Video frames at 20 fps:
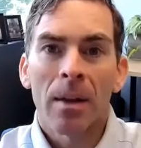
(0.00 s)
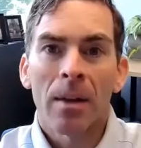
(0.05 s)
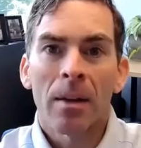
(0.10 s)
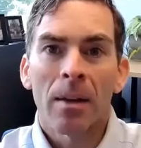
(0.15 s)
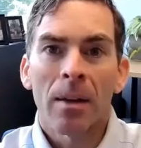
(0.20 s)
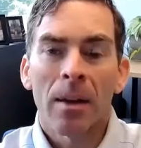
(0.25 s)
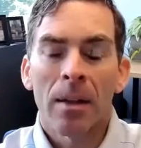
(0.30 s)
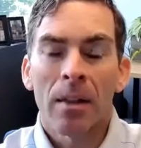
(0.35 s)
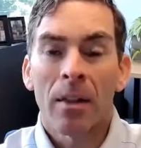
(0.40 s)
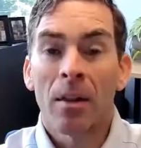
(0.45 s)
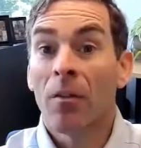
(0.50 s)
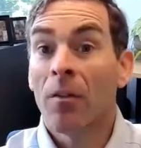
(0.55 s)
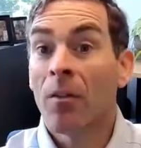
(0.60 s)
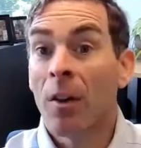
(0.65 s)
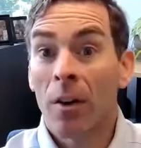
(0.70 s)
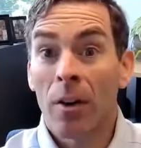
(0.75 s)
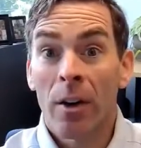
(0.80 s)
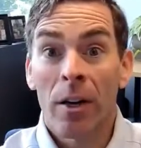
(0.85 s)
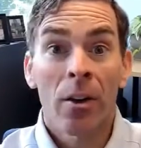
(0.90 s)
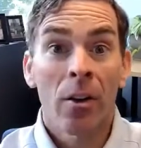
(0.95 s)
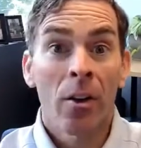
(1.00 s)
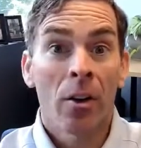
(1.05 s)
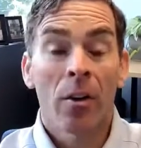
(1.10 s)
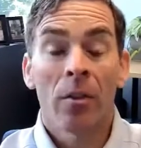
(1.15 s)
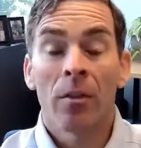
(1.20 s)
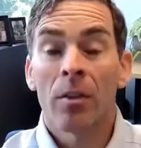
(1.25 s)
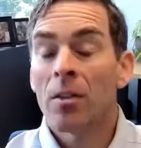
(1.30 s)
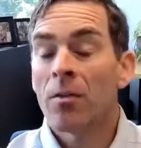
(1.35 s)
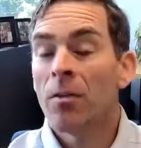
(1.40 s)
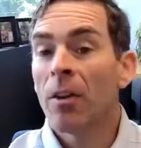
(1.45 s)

in and they're very nervous,